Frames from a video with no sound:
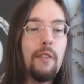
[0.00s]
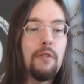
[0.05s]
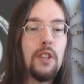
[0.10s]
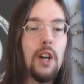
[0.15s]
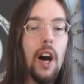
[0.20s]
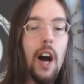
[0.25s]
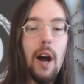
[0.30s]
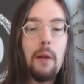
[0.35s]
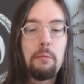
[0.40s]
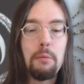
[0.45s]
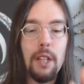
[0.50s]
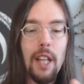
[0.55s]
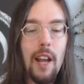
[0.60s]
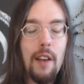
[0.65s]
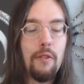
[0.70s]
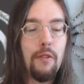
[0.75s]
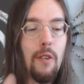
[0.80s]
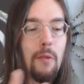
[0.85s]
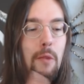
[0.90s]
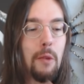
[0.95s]
have to hop
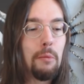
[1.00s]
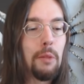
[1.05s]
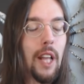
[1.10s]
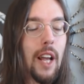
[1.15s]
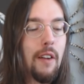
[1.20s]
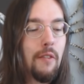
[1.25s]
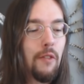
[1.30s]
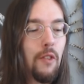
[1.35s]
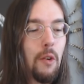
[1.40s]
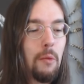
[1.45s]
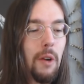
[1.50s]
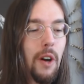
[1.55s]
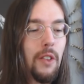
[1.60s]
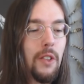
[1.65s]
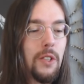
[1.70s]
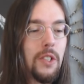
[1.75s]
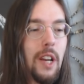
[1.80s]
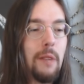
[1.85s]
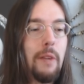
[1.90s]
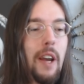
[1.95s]
platform to platform all
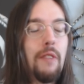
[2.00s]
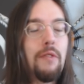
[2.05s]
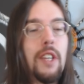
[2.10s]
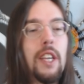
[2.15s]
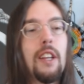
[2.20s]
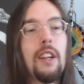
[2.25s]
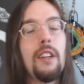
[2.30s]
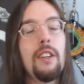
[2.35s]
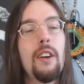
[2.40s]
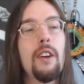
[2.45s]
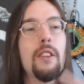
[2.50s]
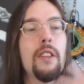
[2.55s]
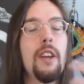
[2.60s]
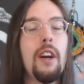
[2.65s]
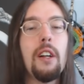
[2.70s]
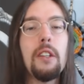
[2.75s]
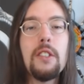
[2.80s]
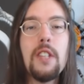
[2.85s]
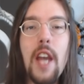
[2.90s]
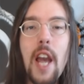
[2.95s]
the time. I have to get on all the
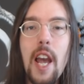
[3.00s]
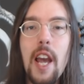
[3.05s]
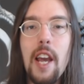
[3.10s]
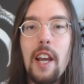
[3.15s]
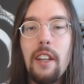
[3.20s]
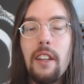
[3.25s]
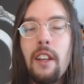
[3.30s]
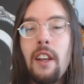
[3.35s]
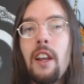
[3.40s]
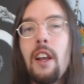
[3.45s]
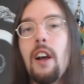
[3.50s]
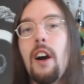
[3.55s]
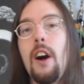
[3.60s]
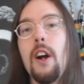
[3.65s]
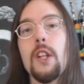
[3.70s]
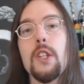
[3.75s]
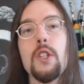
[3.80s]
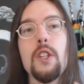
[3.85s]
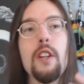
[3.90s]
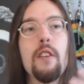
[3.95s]
alt tech,
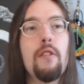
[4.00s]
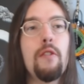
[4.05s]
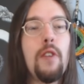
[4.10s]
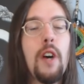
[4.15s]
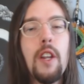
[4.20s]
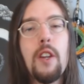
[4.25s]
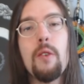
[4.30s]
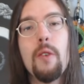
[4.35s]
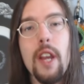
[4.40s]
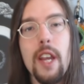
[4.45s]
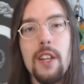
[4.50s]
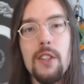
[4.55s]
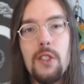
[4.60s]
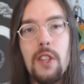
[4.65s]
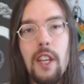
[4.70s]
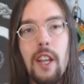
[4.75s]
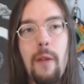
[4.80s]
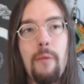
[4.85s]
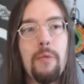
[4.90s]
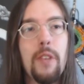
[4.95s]
alternate
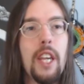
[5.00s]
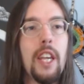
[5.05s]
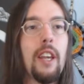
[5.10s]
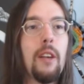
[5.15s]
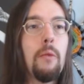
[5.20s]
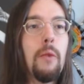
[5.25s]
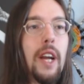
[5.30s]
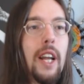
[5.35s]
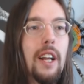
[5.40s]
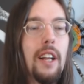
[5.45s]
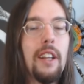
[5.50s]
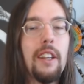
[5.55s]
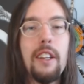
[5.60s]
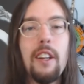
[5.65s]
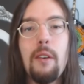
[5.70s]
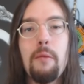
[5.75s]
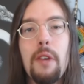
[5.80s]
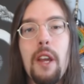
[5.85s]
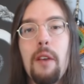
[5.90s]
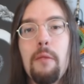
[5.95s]
fundraising. I'm thinking, well, you
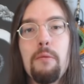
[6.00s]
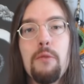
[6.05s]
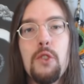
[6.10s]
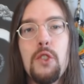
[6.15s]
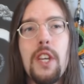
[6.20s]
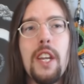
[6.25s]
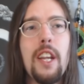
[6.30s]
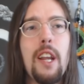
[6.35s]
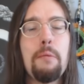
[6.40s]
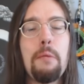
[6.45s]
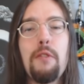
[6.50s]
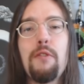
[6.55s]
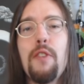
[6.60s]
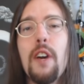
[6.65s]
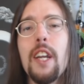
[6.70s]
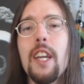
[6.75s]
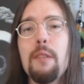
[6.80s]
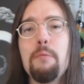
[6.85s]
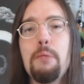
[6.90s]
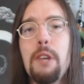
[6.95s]
know, I'm setting up a
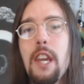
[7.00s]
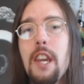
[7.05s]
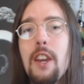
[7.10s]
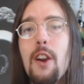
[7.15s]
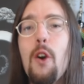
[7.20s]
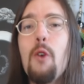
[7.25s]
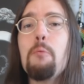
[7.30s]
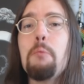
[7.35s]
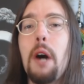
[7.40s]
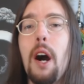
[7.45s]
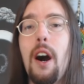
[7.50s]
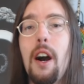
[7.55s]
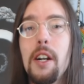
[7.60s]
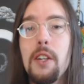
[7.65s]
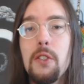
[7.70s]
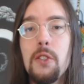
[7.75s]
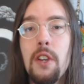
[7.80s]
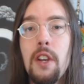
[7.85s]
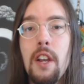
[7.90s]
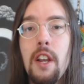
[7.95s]
fucking PO
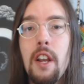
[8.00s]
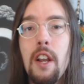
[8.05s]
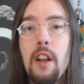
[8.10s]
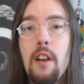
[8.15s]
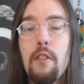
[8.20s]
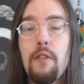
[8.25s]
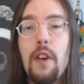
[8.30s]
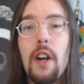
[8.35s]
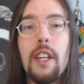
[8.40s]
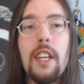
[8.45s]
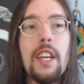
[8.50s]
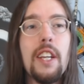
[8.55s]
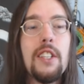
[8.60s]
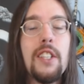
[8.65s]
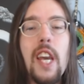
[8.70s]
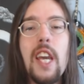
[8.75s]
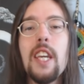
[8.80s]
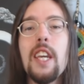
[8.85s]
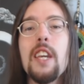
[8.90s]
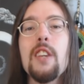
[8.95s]
box. Fucking
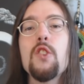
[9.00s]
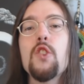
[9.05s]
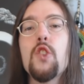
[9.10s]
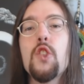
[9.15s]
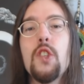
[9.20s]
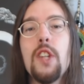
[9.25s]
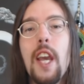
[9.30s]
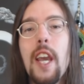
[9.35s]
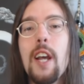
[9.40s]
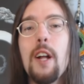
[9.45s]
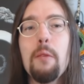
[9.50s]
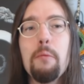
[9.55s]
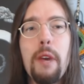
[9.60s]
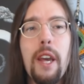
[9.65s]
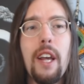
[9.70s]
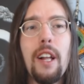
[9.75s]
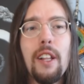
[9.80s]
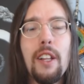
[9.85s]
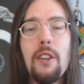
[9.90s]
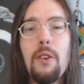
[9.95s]
taking snail
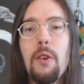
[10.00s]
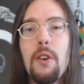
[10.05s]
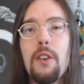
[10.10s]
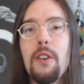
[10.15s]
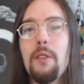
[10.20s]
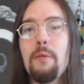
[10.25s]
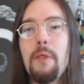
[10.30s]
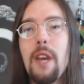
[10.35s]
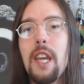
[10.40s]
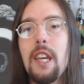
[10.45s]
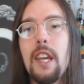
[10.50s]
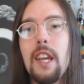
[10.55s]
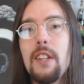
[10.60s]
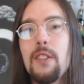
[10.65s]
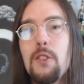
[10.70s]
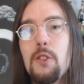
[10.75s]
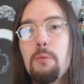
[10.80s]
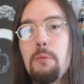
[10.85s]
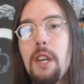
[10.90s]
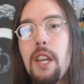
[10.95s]
mail in order to make
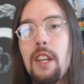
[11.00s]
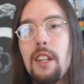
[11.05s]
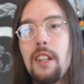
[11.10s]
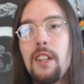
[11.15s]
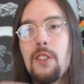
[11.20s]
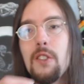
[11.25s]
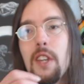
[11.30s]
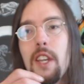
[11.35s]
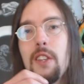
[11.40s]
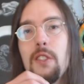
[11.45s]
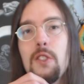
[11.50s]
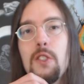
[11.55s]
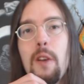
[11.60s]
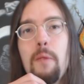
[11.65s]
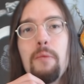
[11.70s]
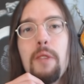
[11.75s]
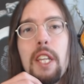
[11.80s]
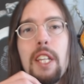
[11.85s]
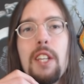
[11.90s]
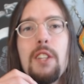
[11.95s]
ends meet is, is
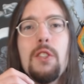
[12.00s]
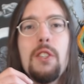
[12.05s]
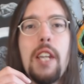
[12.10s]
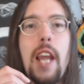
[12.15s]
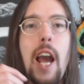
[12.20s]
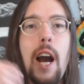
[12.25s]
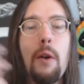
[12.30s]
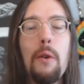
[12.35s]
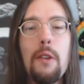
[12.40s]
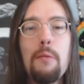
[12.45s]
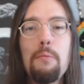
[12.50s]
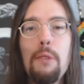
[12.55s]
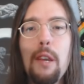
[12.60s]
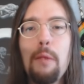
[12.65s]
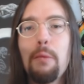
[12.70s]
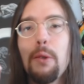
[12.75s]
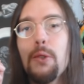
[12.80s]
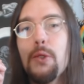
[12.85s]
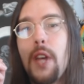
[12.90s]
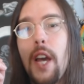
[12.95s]
something that's now in
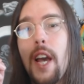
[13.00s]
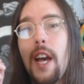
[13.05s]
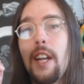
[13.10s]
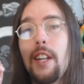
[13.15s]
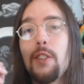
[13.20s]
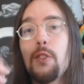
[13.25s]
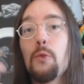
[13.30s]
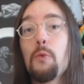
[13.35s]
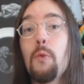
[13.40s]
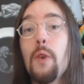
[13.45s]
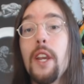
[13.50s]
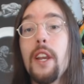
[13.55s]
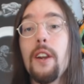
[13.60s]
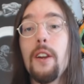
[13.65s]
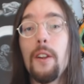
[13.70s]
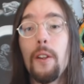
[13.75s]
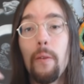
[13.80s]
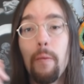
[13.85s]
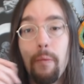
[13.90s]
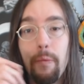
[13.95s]
people's head. It's
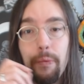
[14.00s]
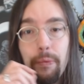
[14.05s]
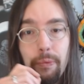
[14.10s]
weird.